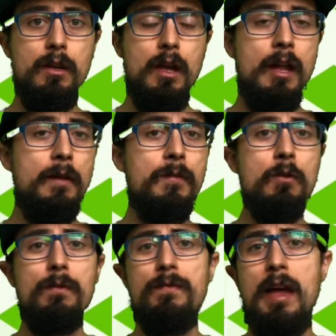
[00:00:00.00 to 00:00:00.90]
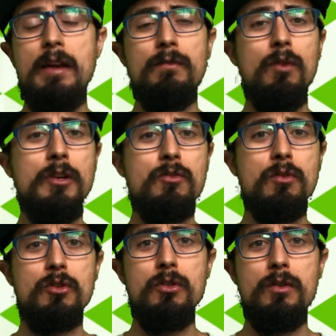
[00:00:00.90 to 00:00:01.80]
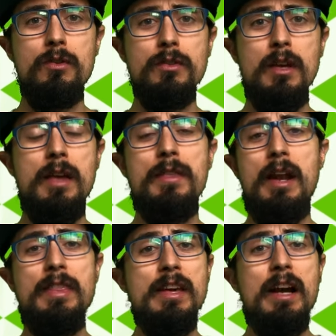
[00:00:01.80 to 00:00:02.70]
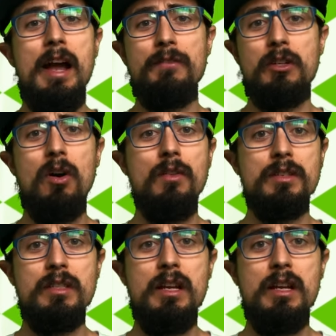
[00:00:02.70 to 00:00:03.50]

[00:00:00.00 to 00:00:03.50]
And if you're a fan of retro shooters, then I think I have to call this thing a